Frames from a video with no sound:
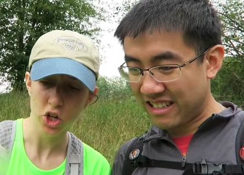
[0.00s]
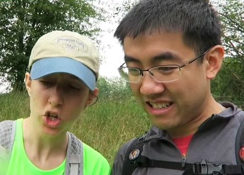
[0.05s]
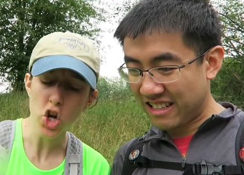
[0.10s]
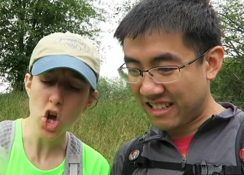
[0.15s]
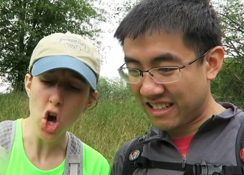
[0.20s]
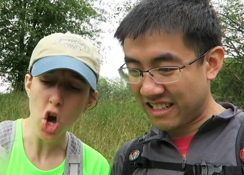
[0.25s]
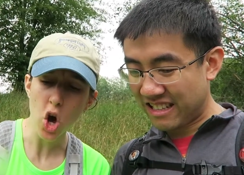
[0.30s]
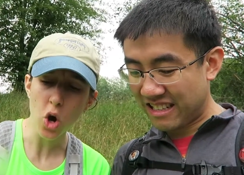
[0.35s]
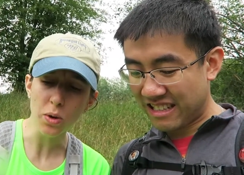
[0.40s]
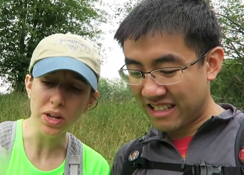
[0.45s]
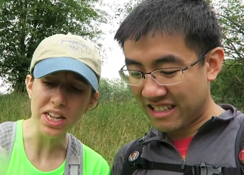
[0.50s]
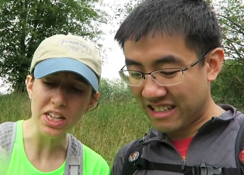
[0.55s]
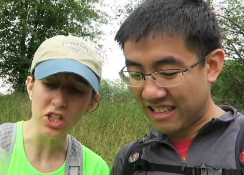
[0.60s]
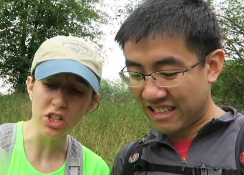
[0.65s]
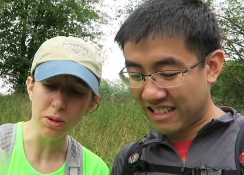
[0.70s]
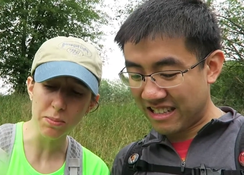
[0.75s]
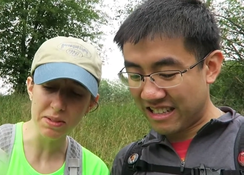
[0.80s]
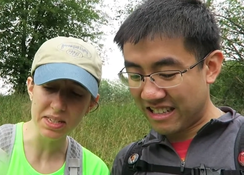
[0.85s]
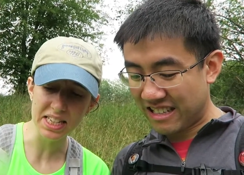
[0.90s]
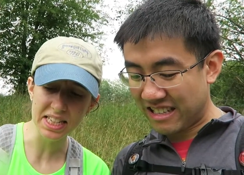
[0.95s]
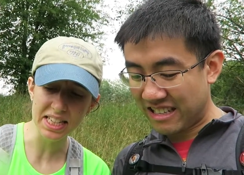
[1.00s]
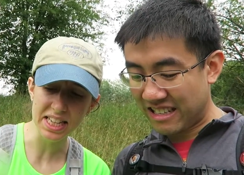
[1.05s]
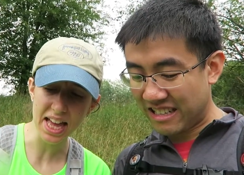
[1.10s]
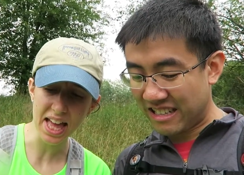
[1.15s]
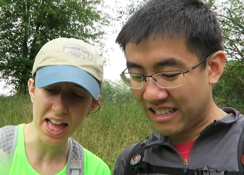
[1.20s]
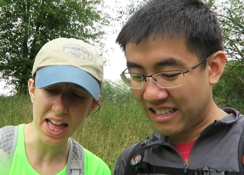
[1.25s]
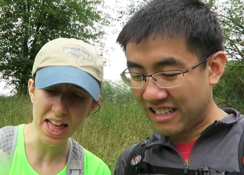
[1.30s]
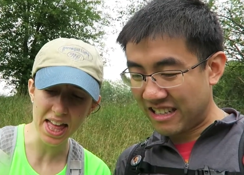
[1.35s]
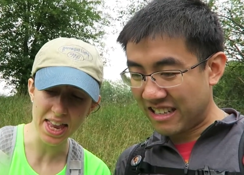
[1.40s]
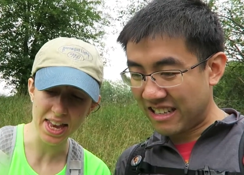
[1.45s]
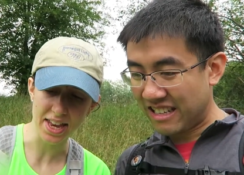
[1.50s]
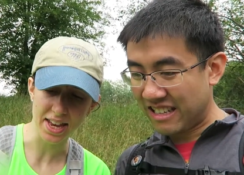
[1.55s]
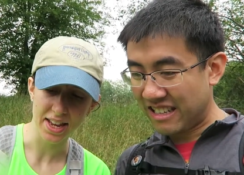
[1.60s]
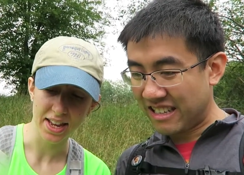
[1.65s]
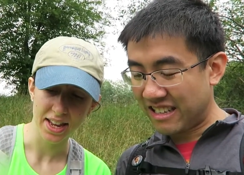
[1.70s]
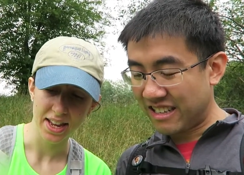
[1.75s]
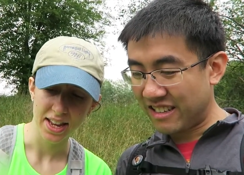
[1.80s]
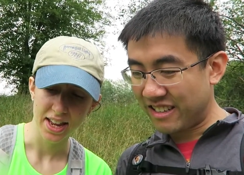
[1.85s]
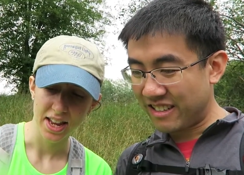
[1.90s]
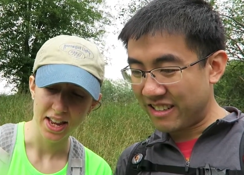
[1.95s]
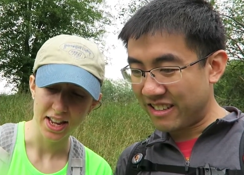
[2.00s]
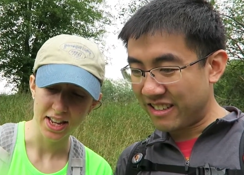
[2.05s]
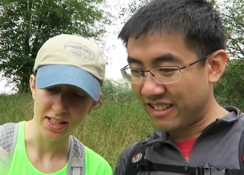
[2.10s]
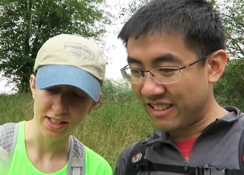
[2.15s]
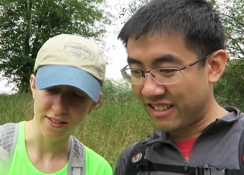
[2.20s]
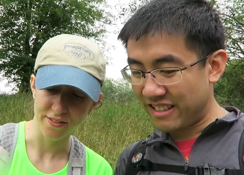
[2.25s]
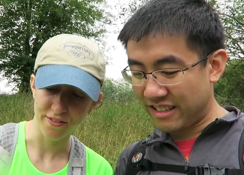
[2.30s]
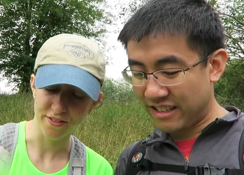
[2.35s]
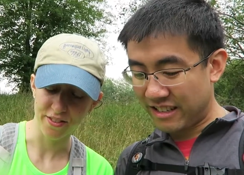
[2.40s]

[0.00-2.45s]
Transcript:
Speaker 1: No, he jumped again. He's,